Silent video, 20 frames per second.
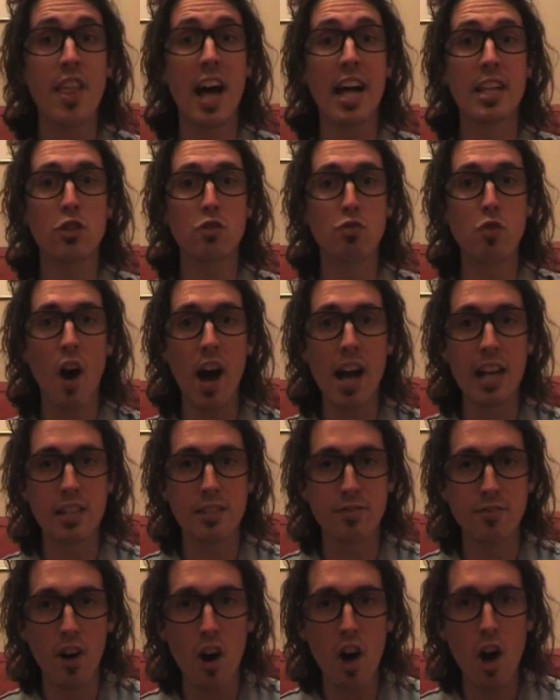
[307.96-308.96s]
That's
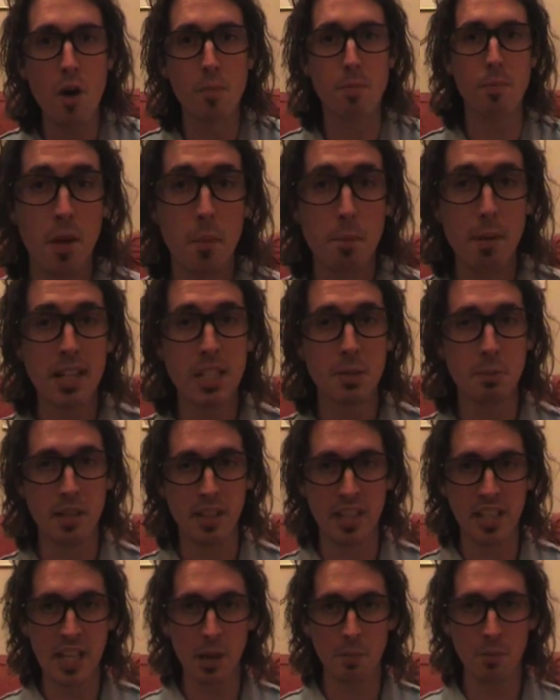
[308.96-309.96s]
right, verb.
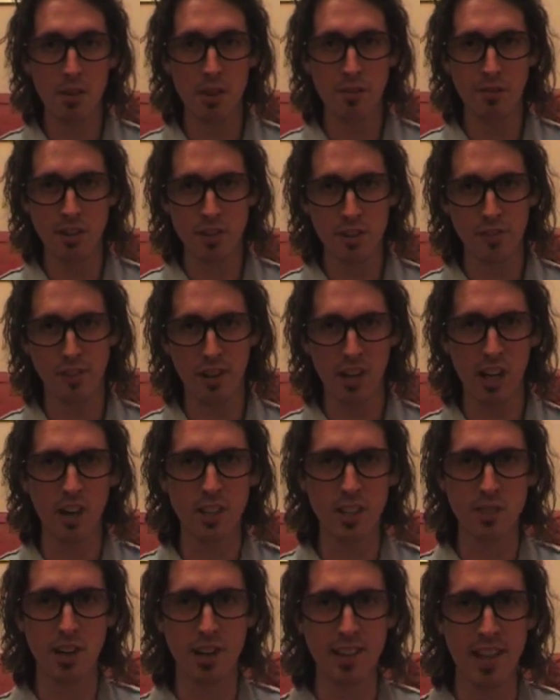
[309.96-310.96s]
Benjamin, can you come to the front of the
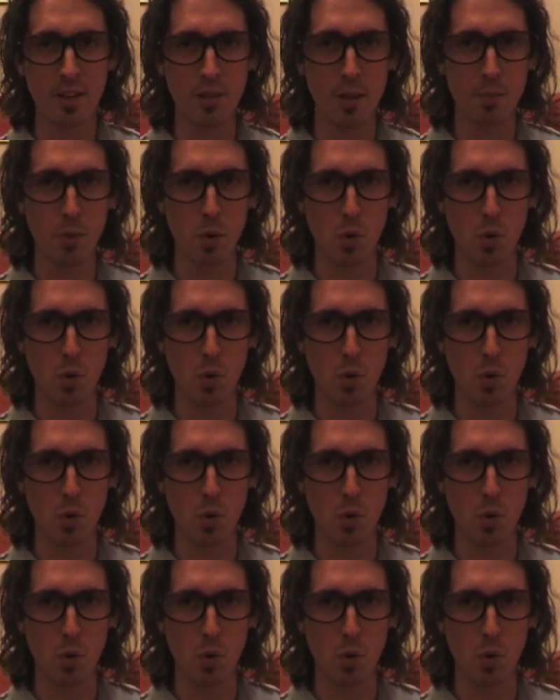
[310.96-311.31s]
class and write that on the